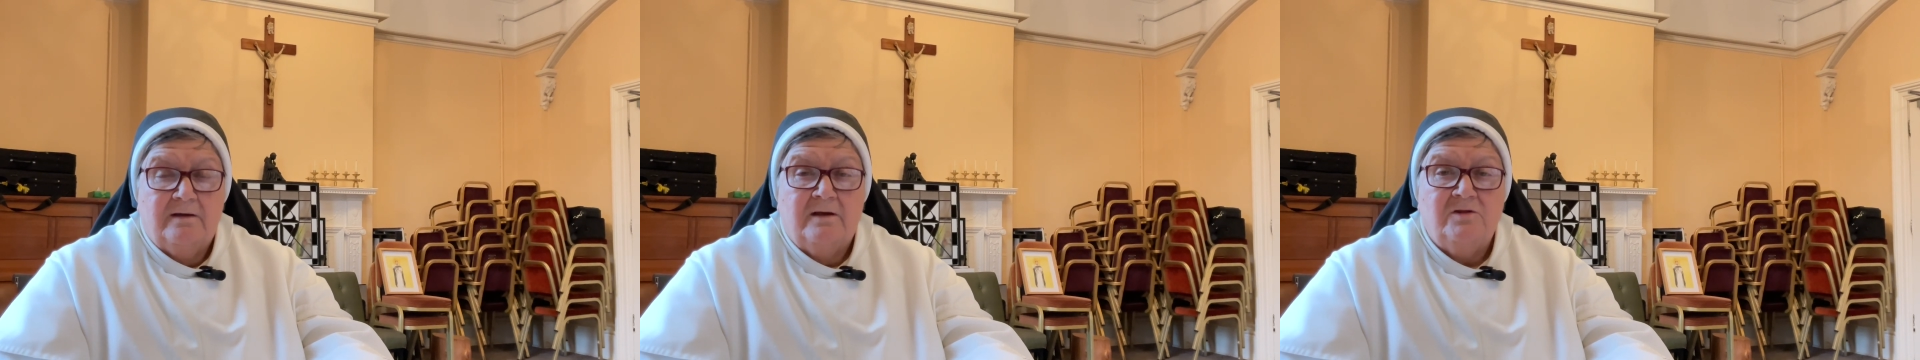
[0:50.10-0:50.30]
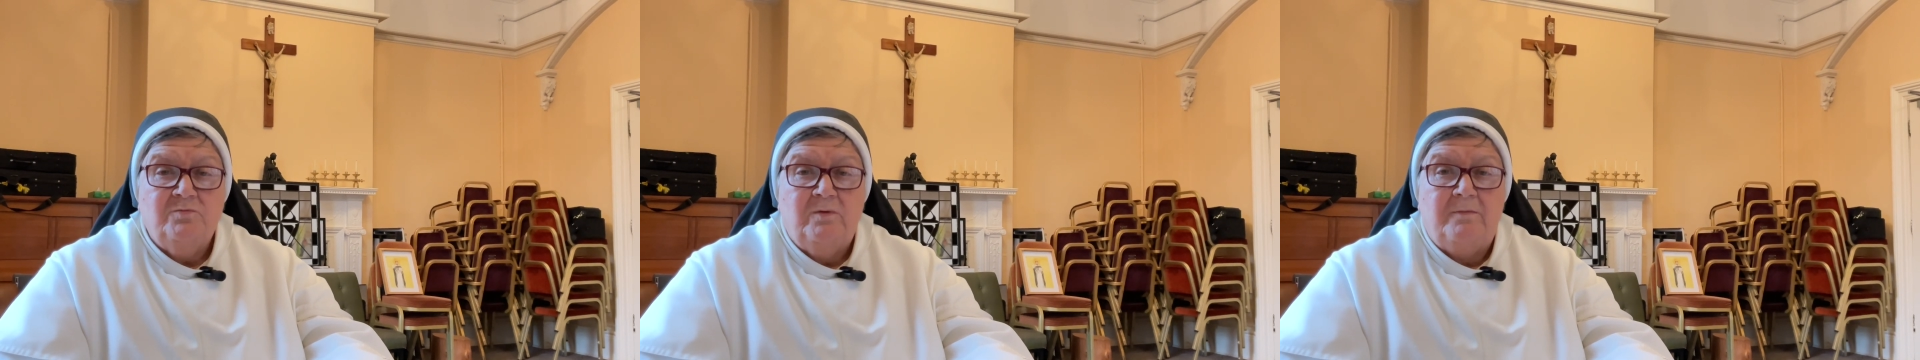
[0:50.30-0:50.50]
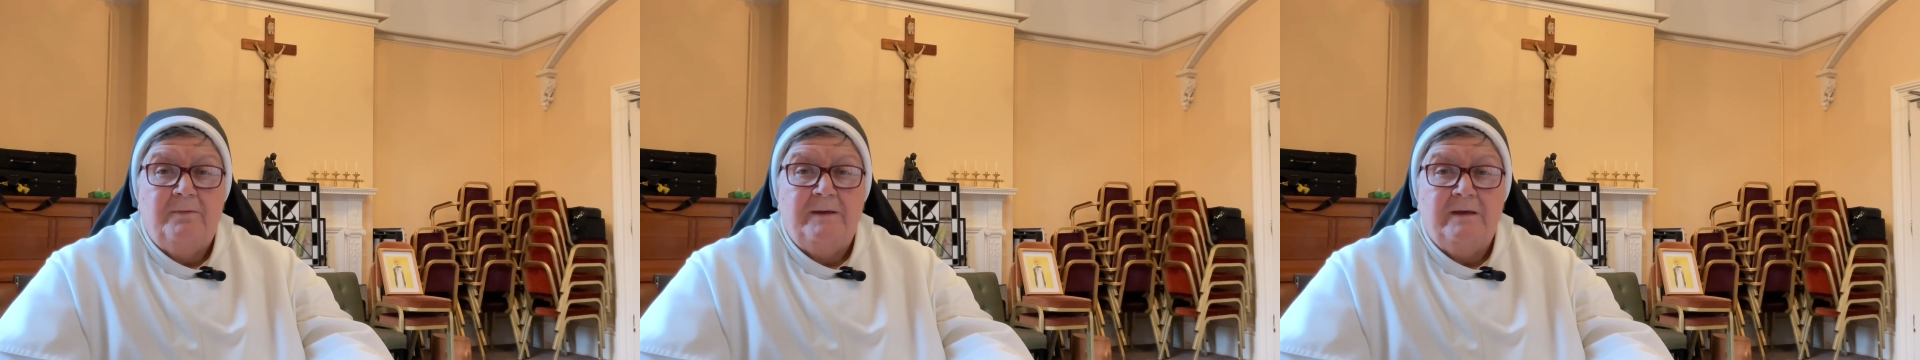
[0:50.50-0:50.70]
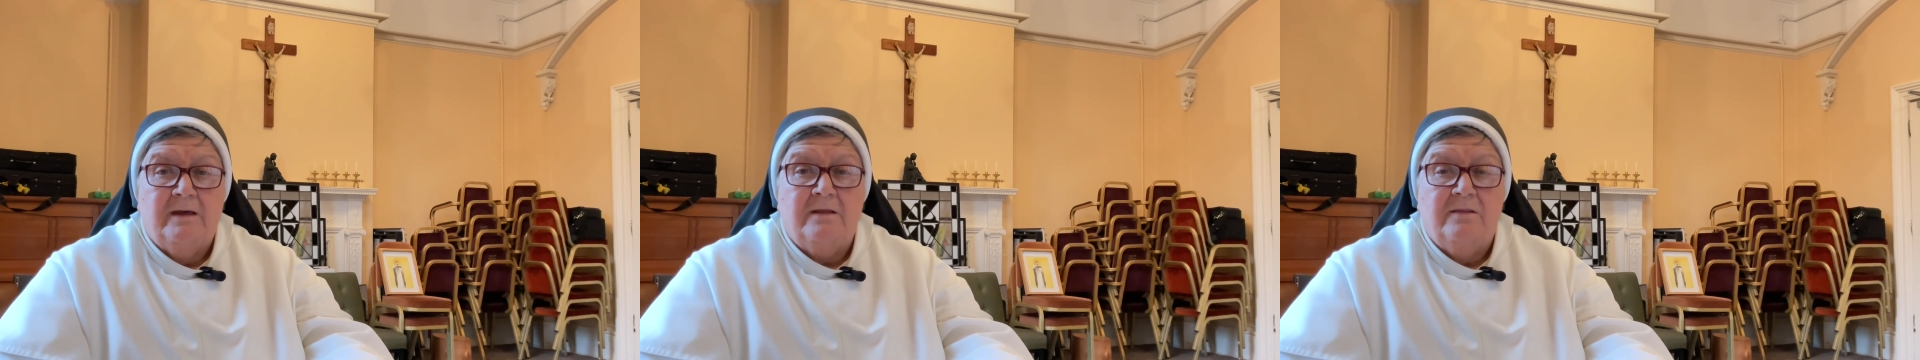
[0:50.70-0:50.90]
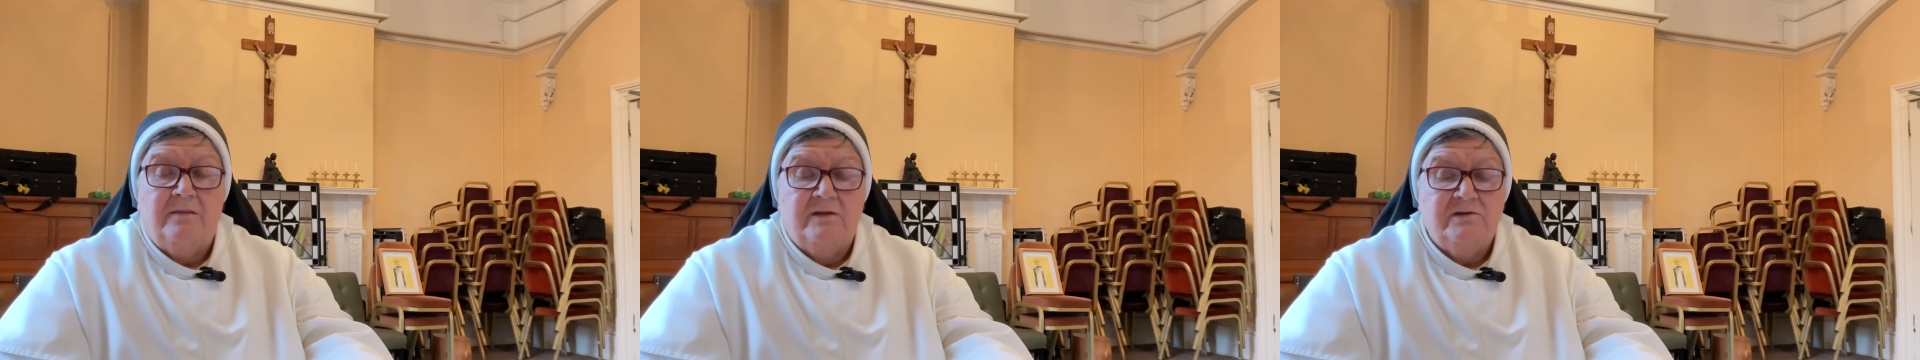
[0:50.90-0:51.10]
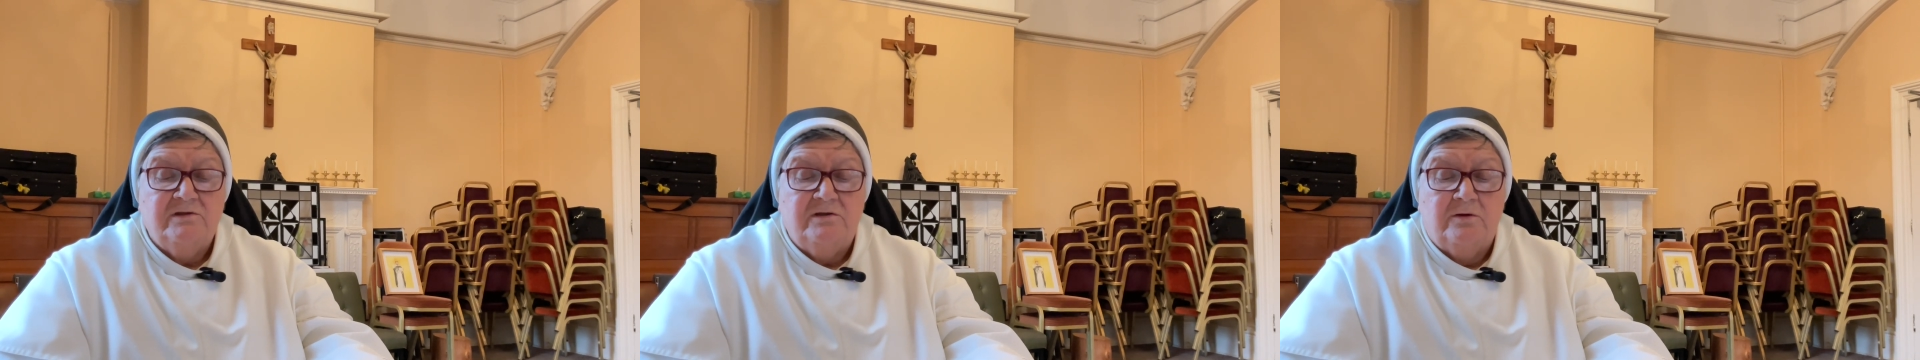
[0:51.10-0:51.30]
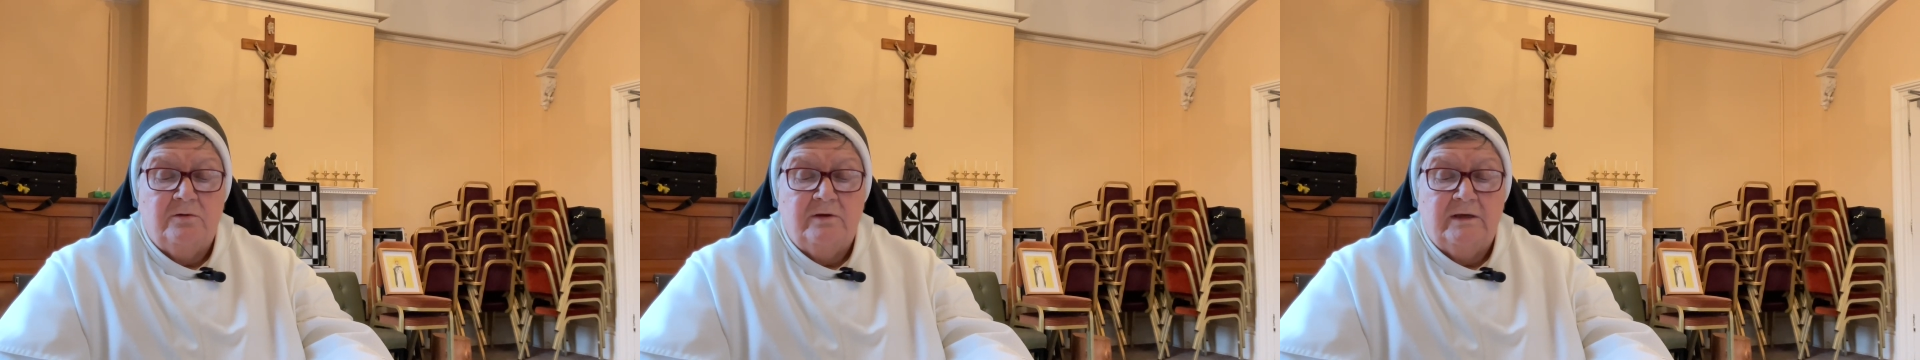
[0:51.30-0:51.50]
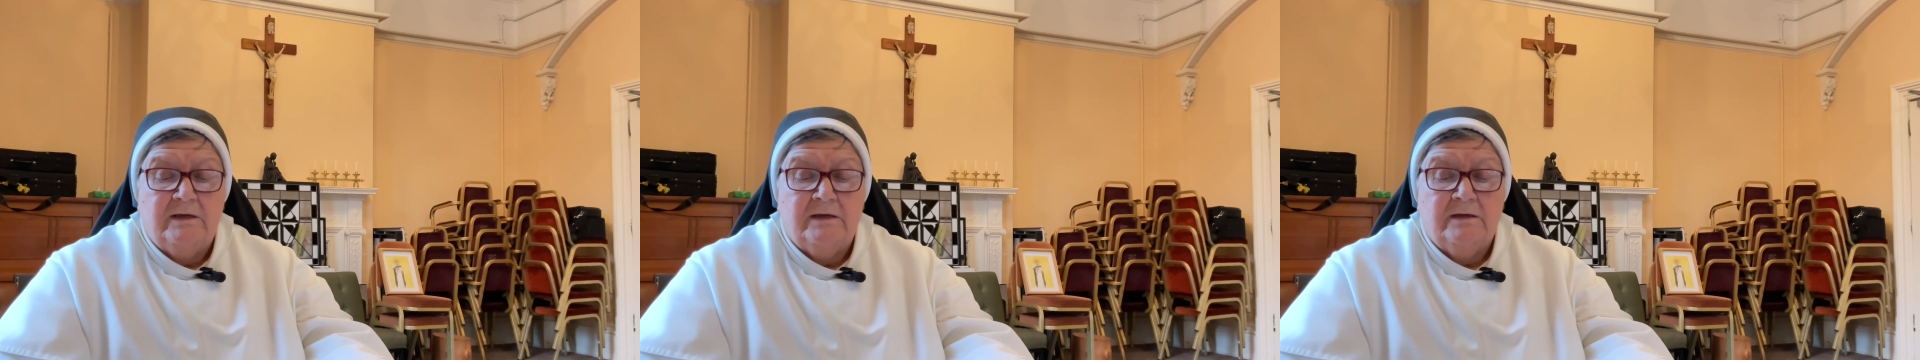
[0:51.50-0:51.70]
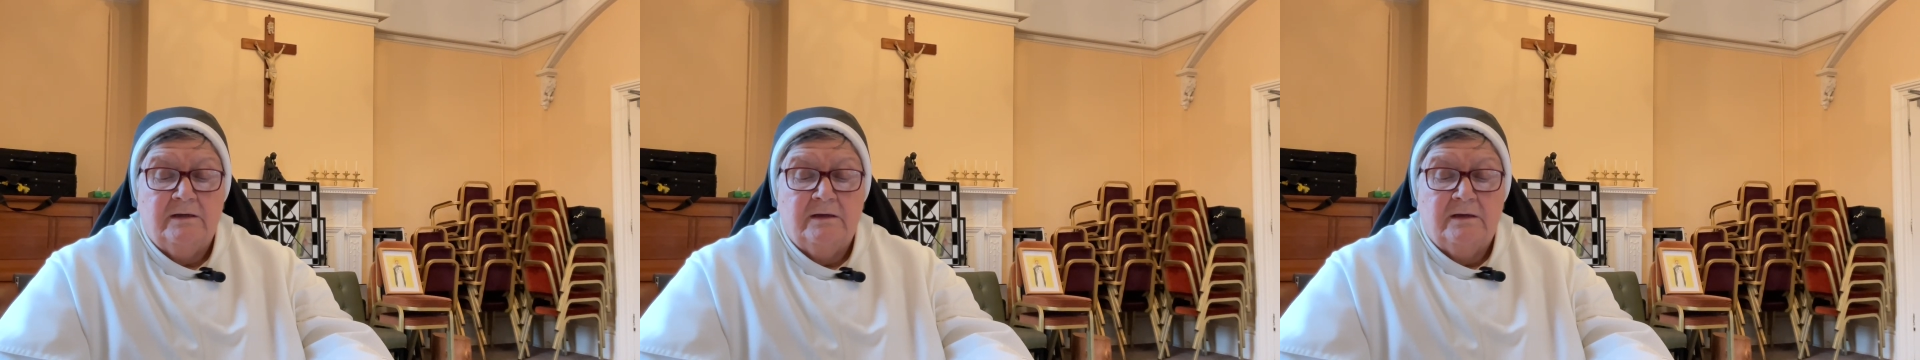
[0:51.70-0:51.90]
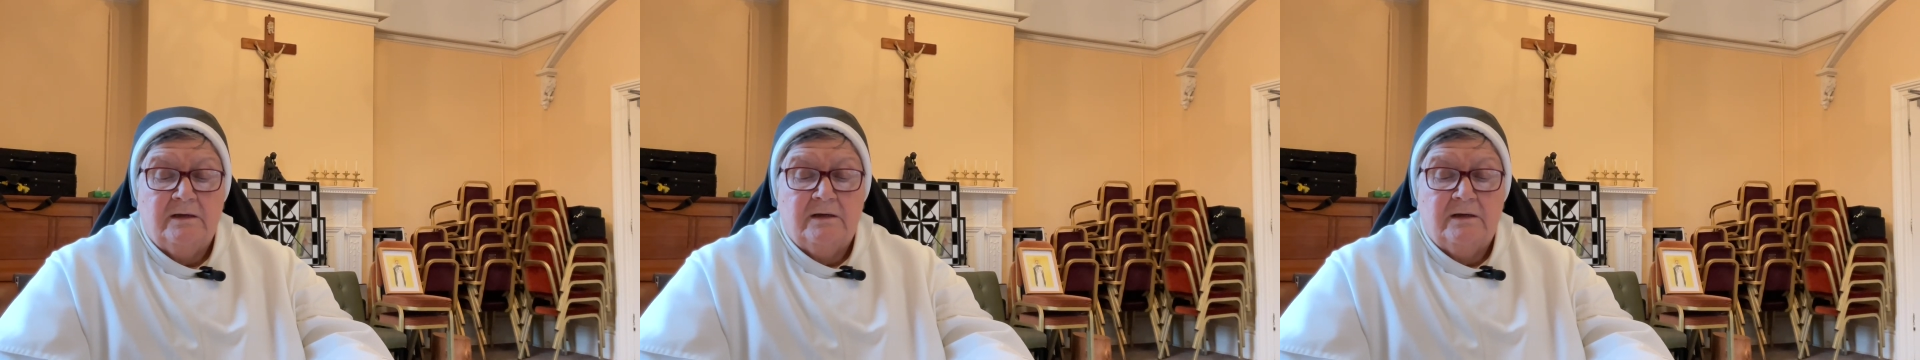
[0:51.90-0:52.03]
As we begin this new year,